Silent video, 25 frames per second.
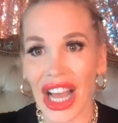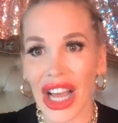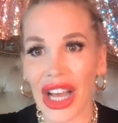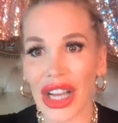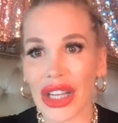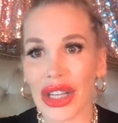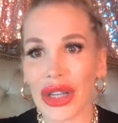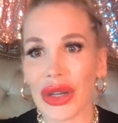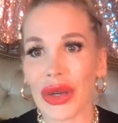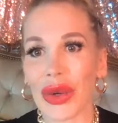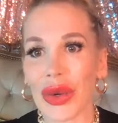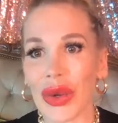
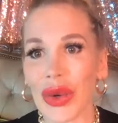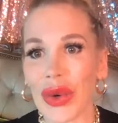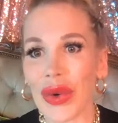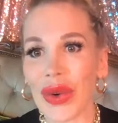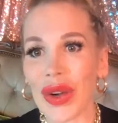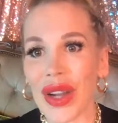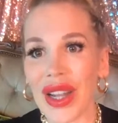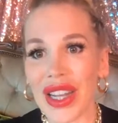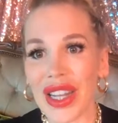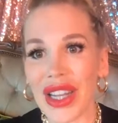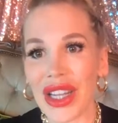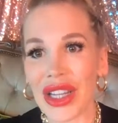
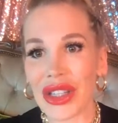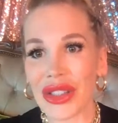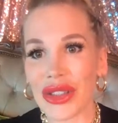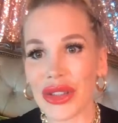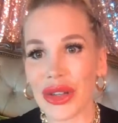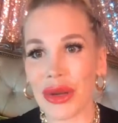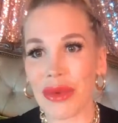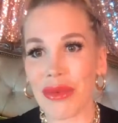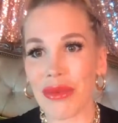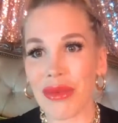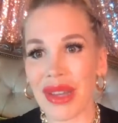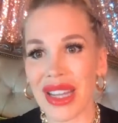Akoran
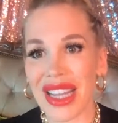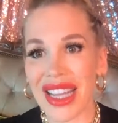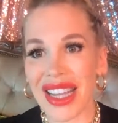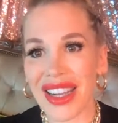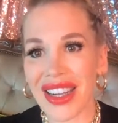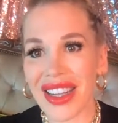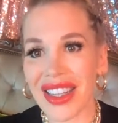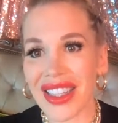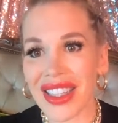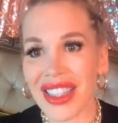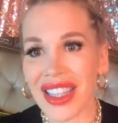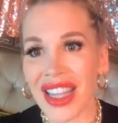
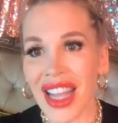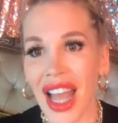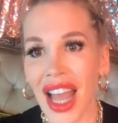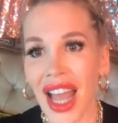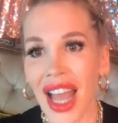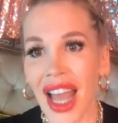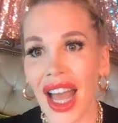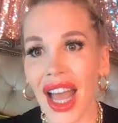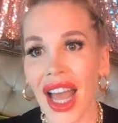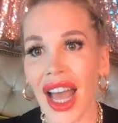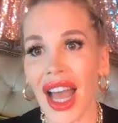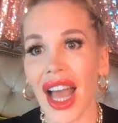Tremaine
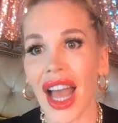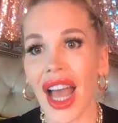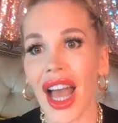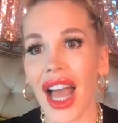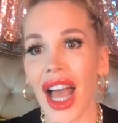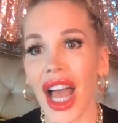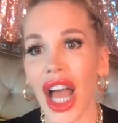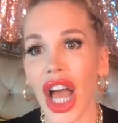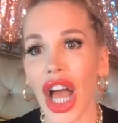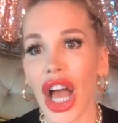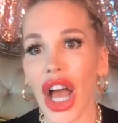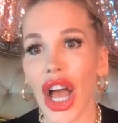
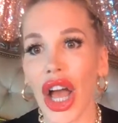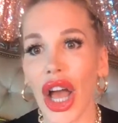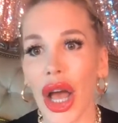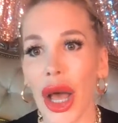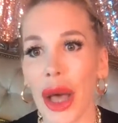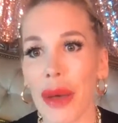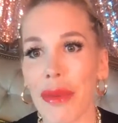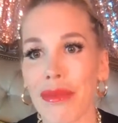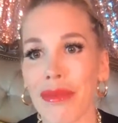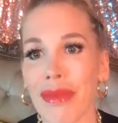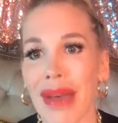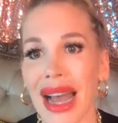
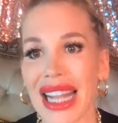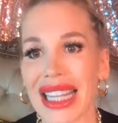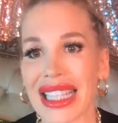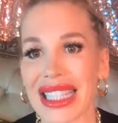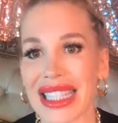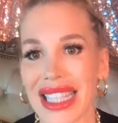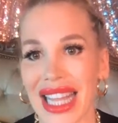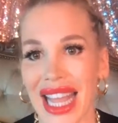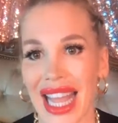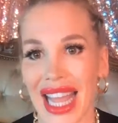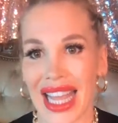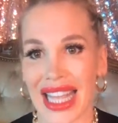
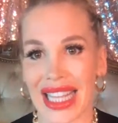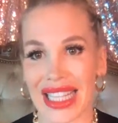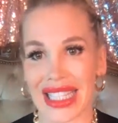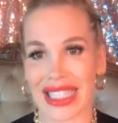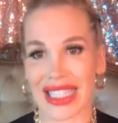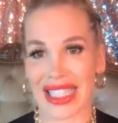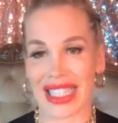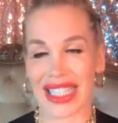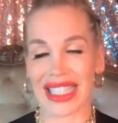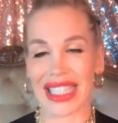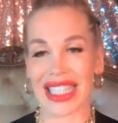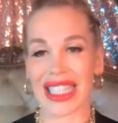
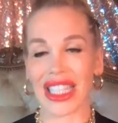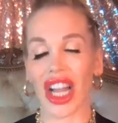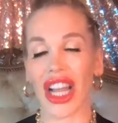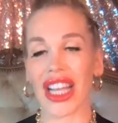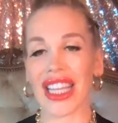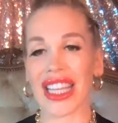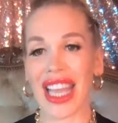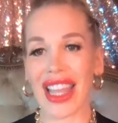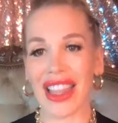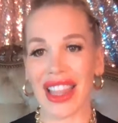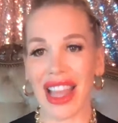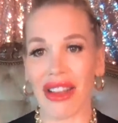Hernandez. Did
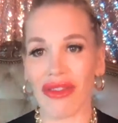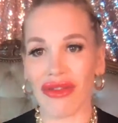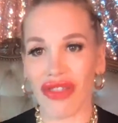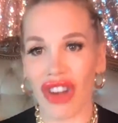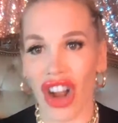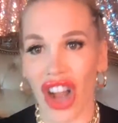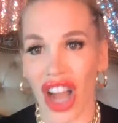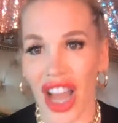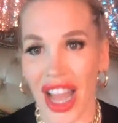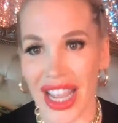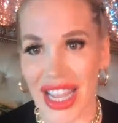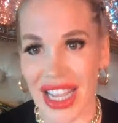I get that
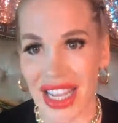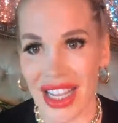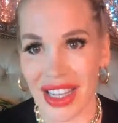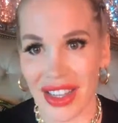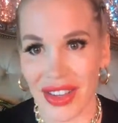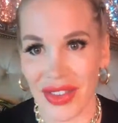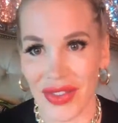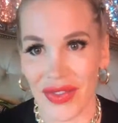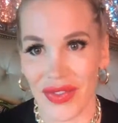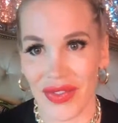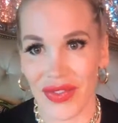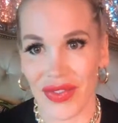right,
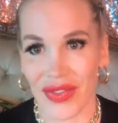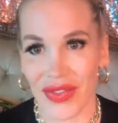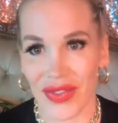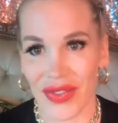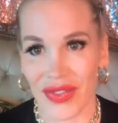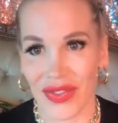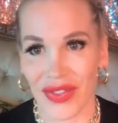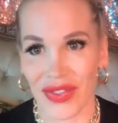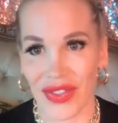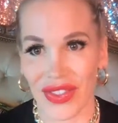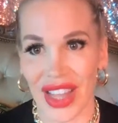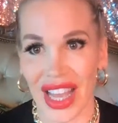
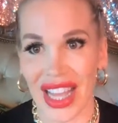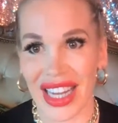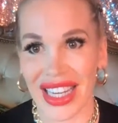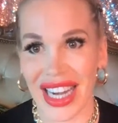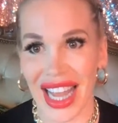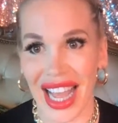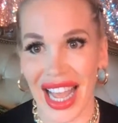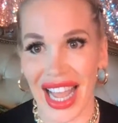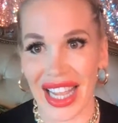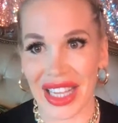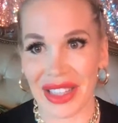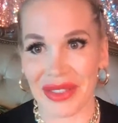that
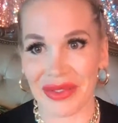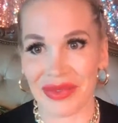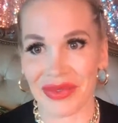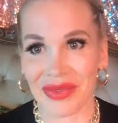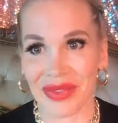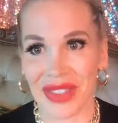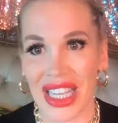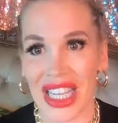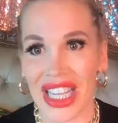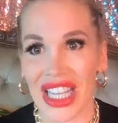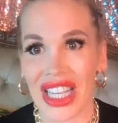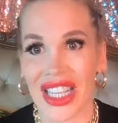name?
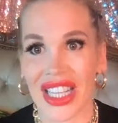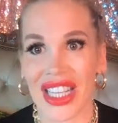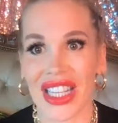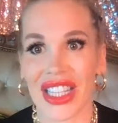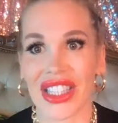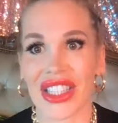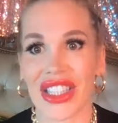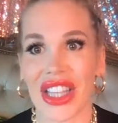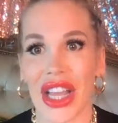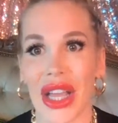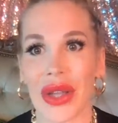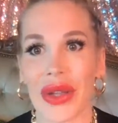
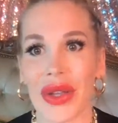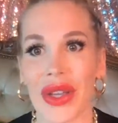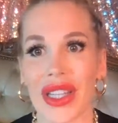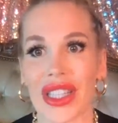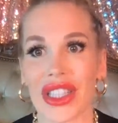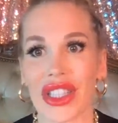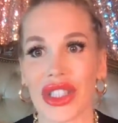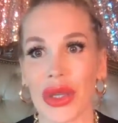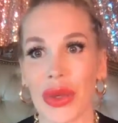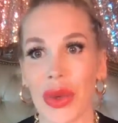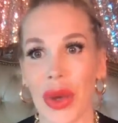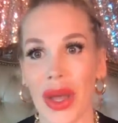So,
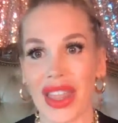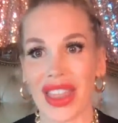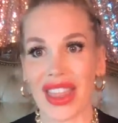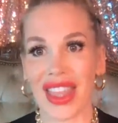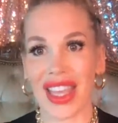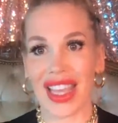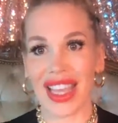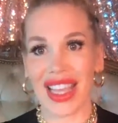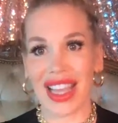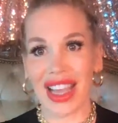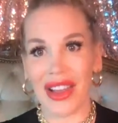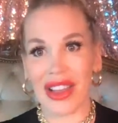do I
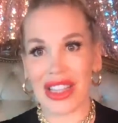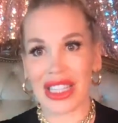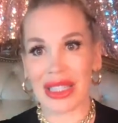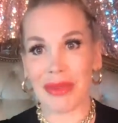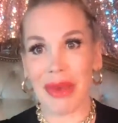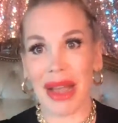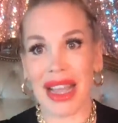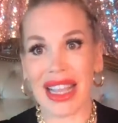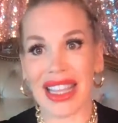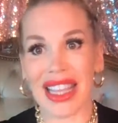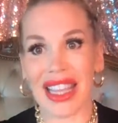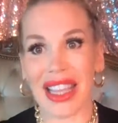think
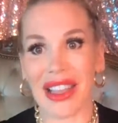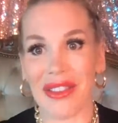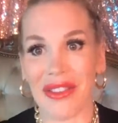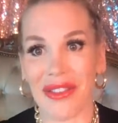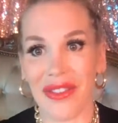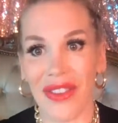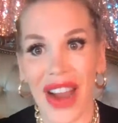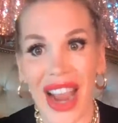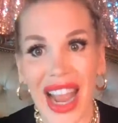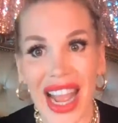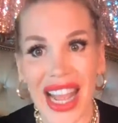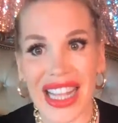spanking
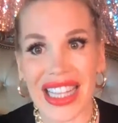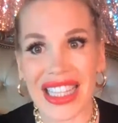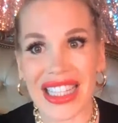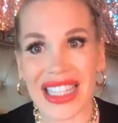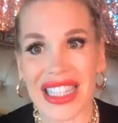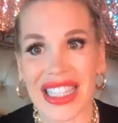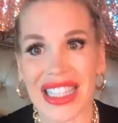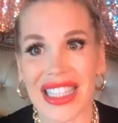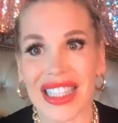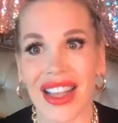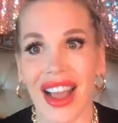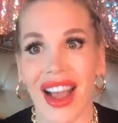
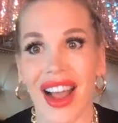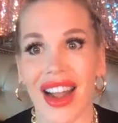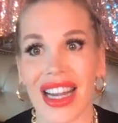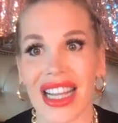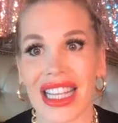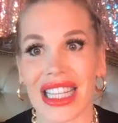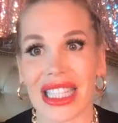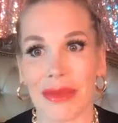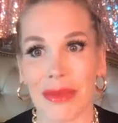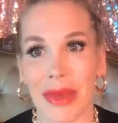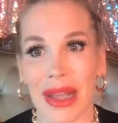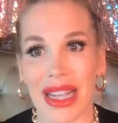friends
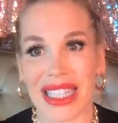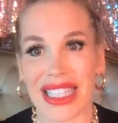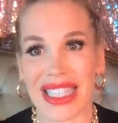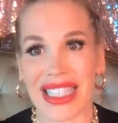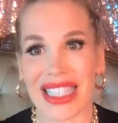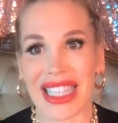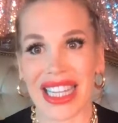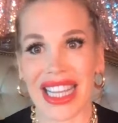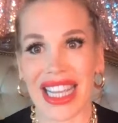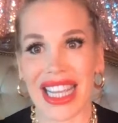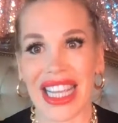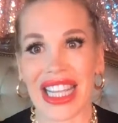
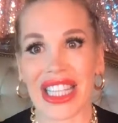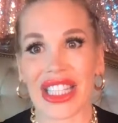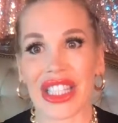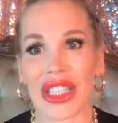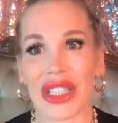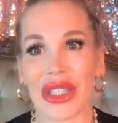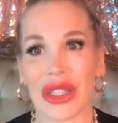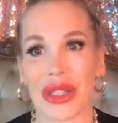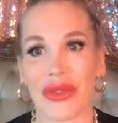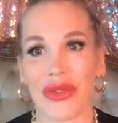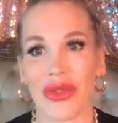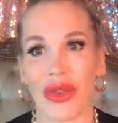unexpectedly is
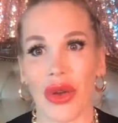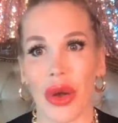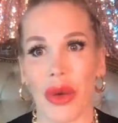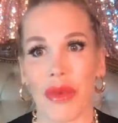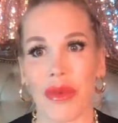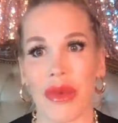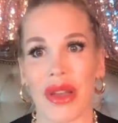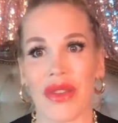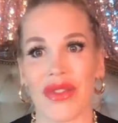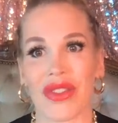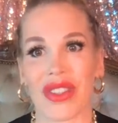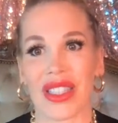a good
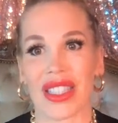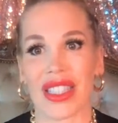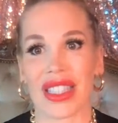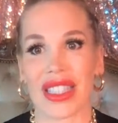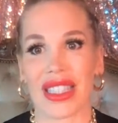form of